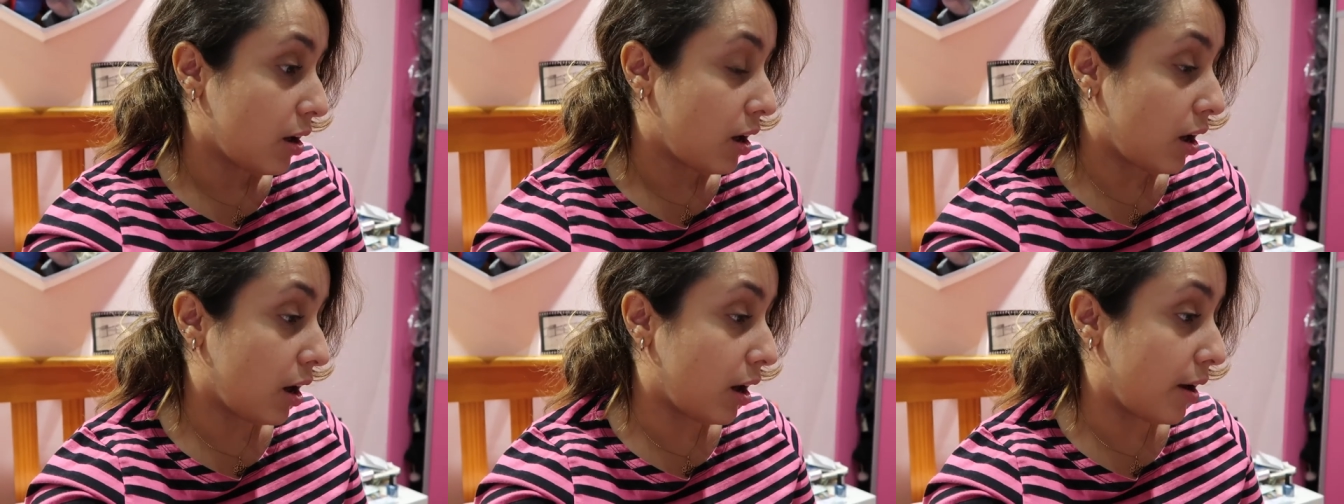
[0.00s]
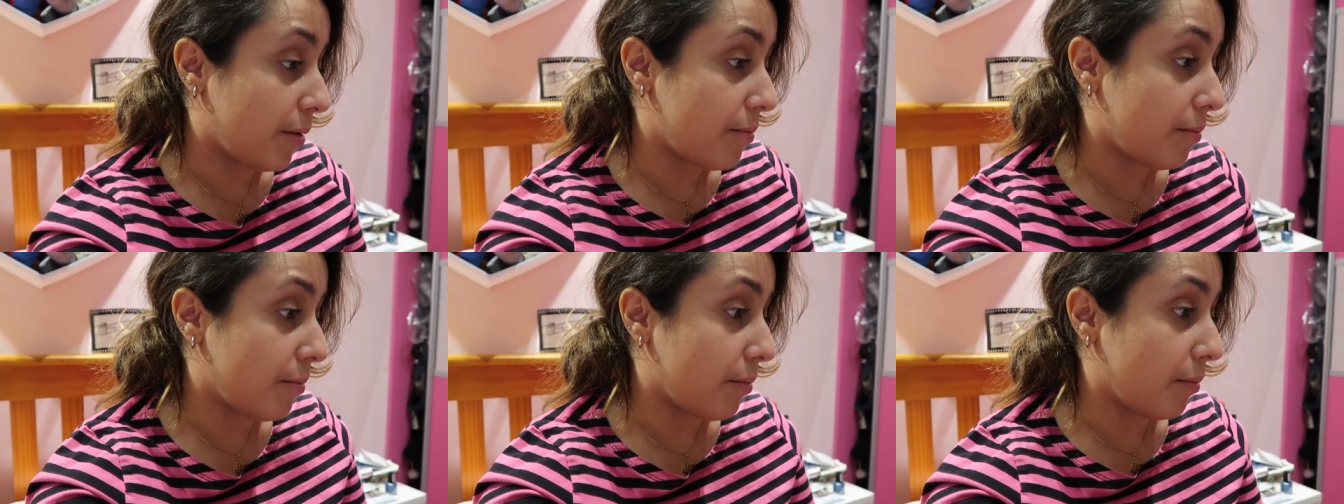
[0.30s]

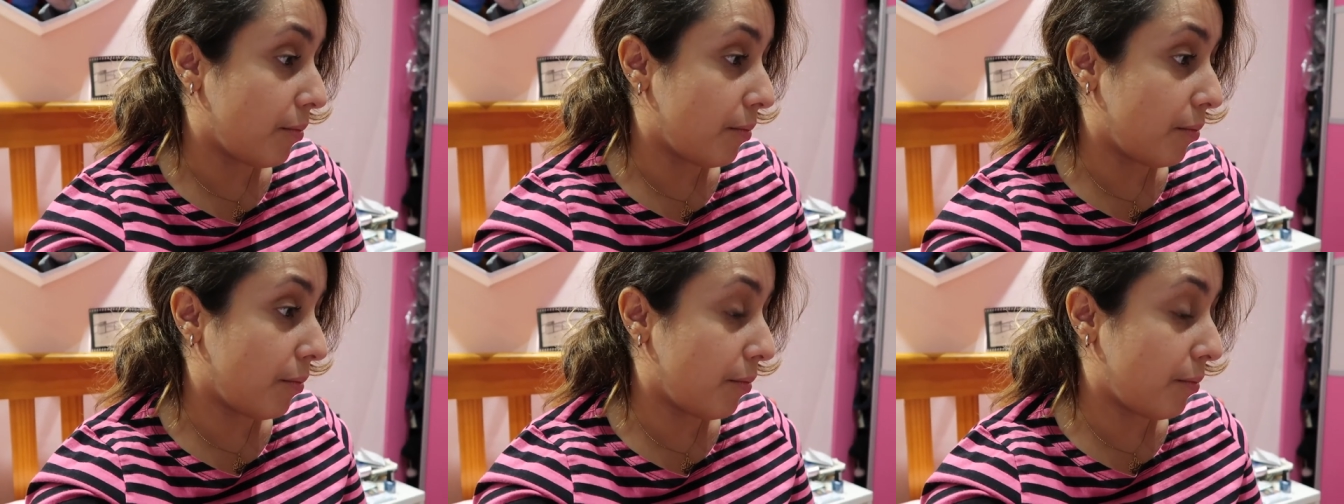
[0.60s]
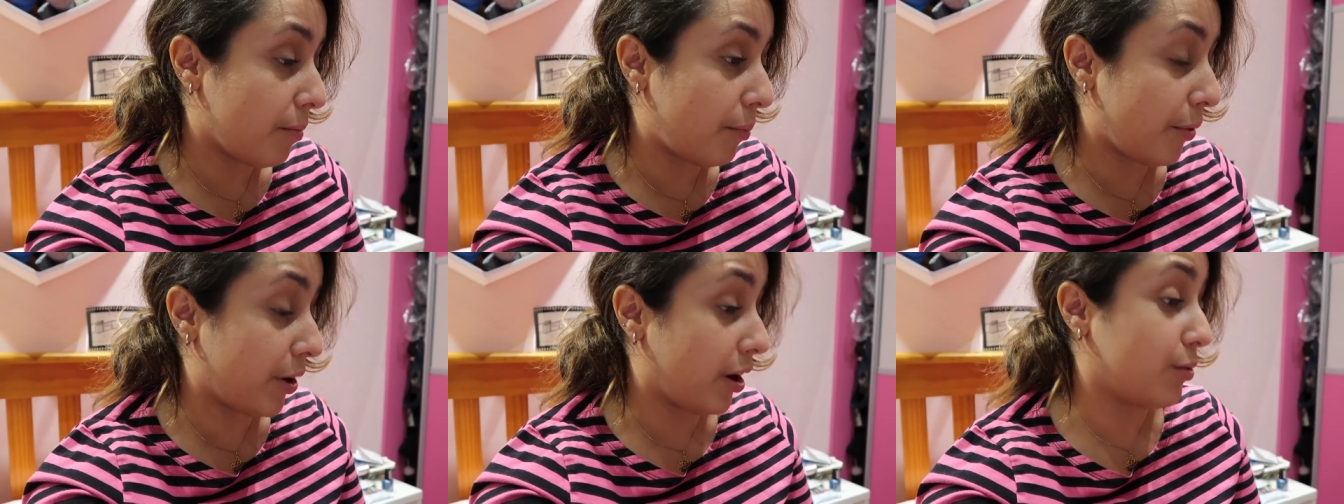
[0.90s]
But
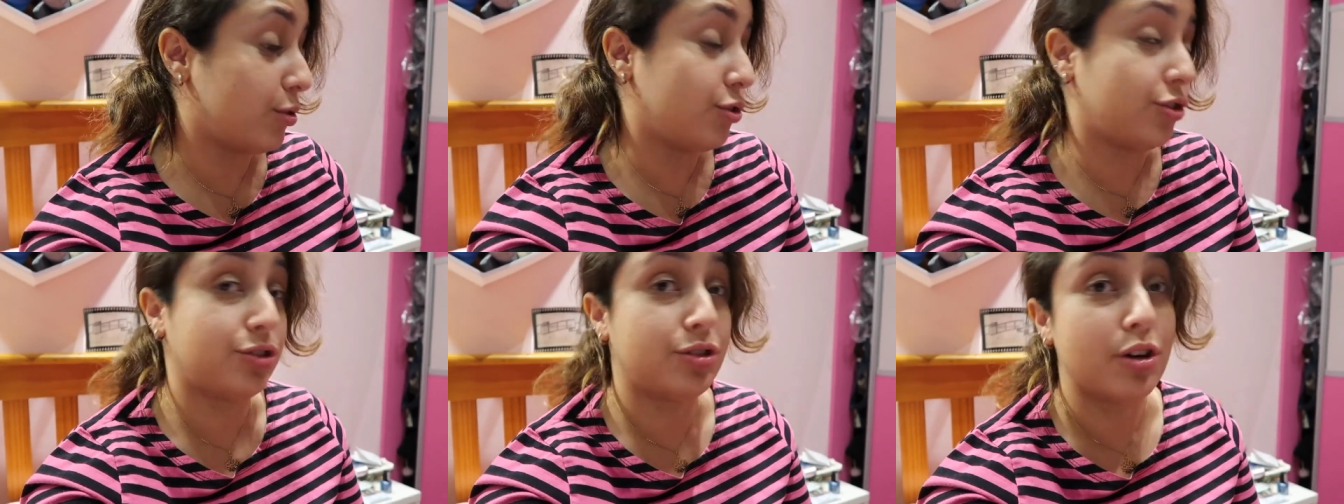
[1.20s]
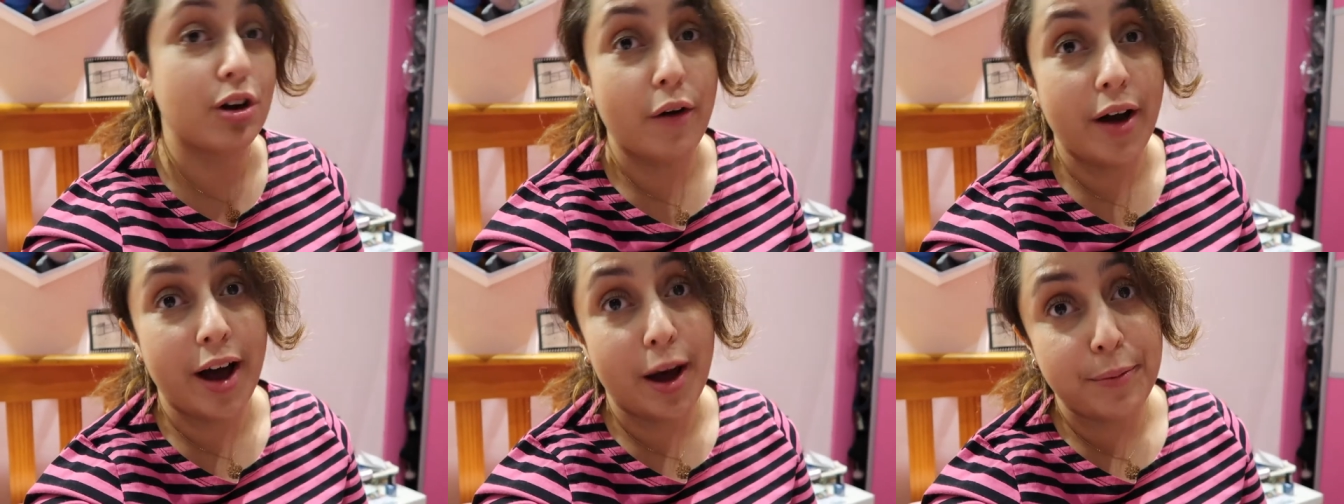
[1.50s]
I was
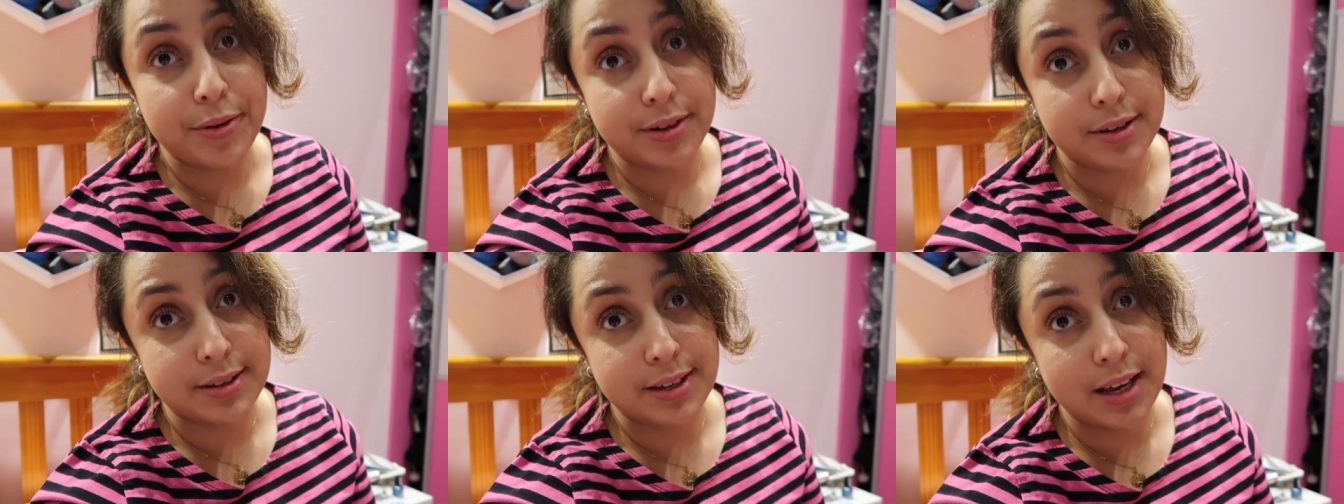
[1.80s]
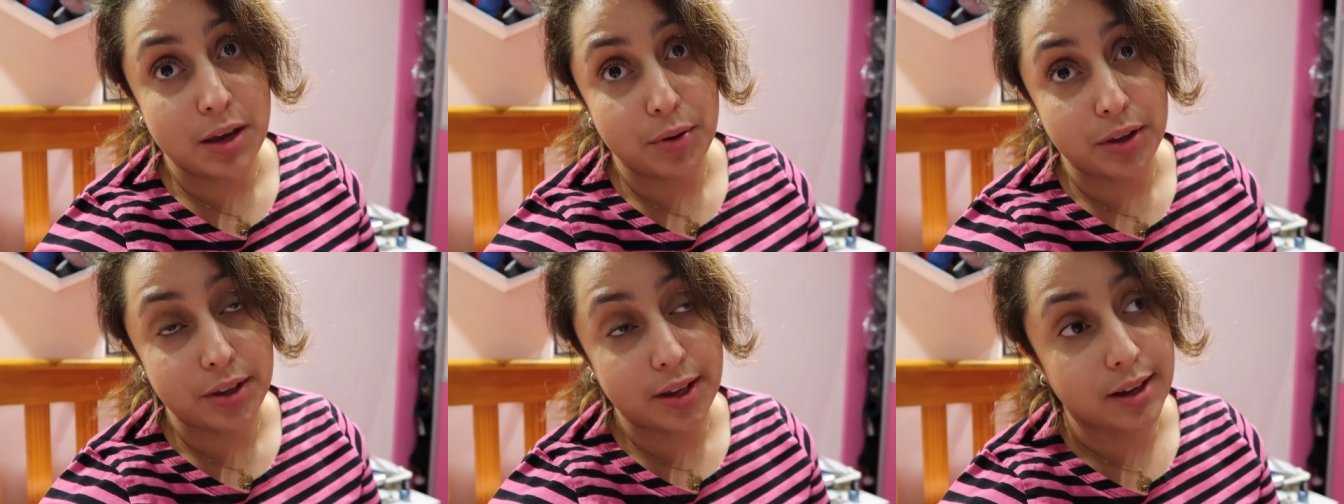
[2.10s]
so happy to
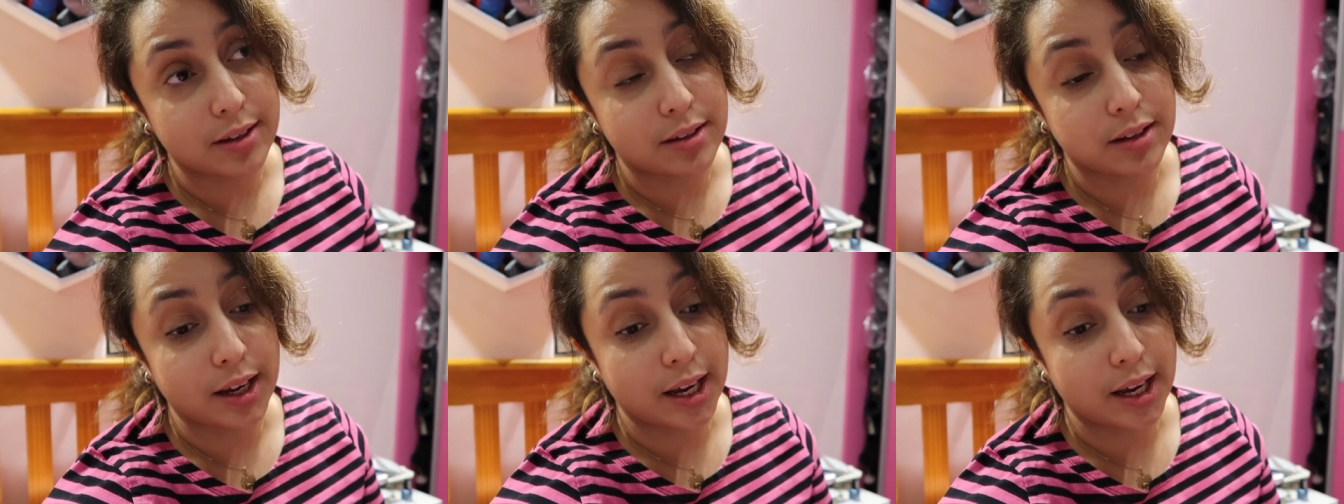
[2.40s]
see him in this,